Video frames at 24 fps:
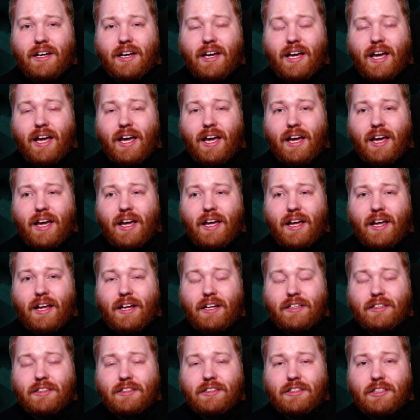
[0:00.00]

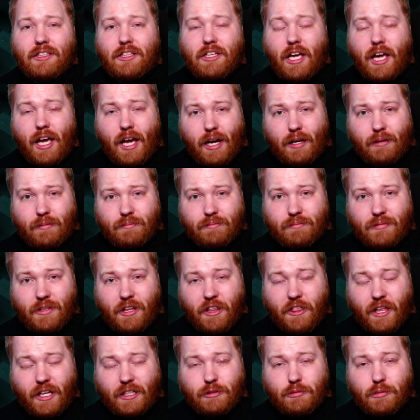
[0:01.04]
And yeah,
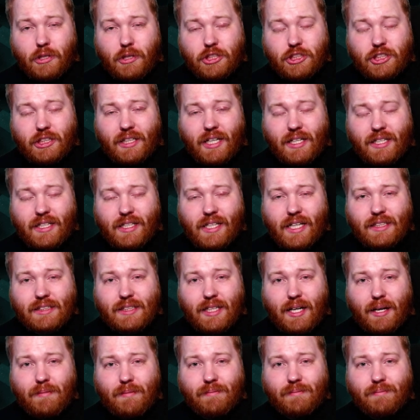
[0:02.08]
thanks for watching. Until next
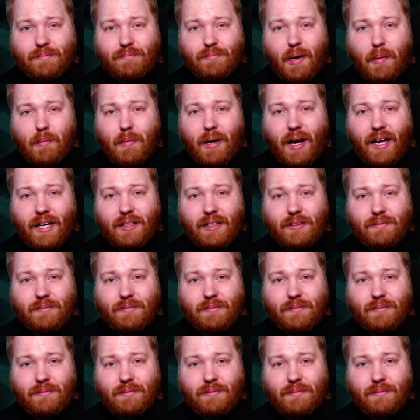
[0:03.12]
time. Bye bye.